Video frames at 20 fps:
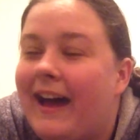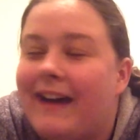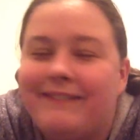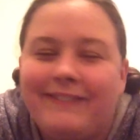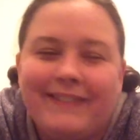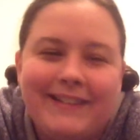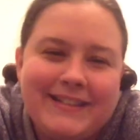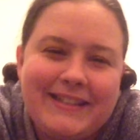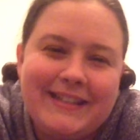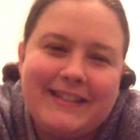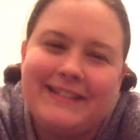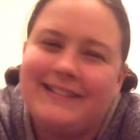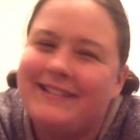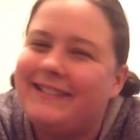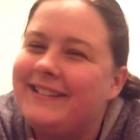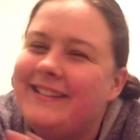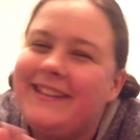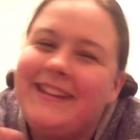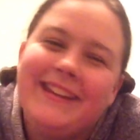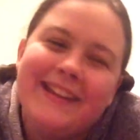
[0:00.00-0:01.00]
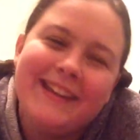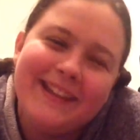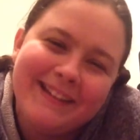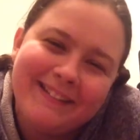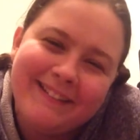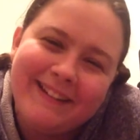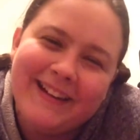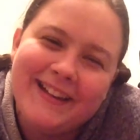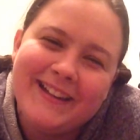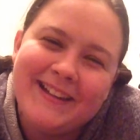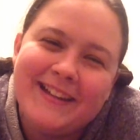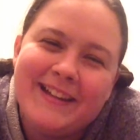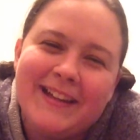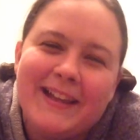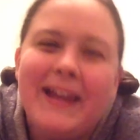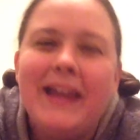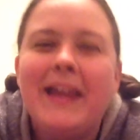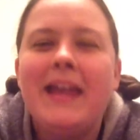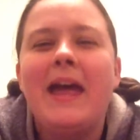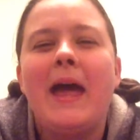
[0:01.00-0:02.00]
thought I'd honour you
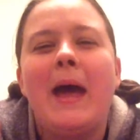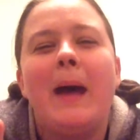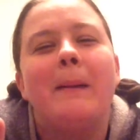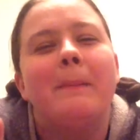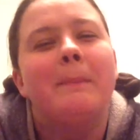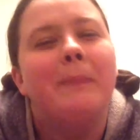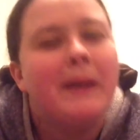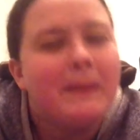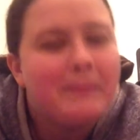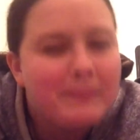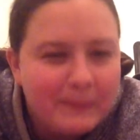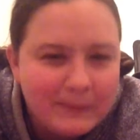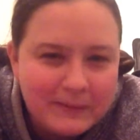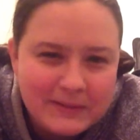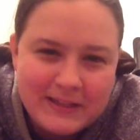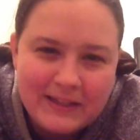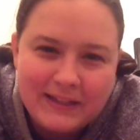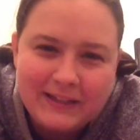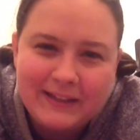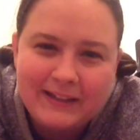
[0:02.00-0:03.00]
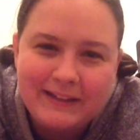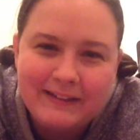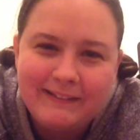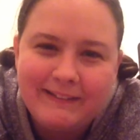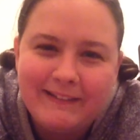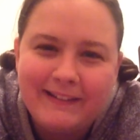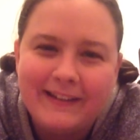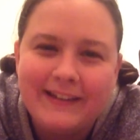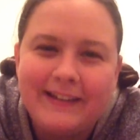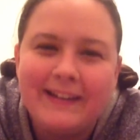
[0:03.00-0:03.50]
by putting you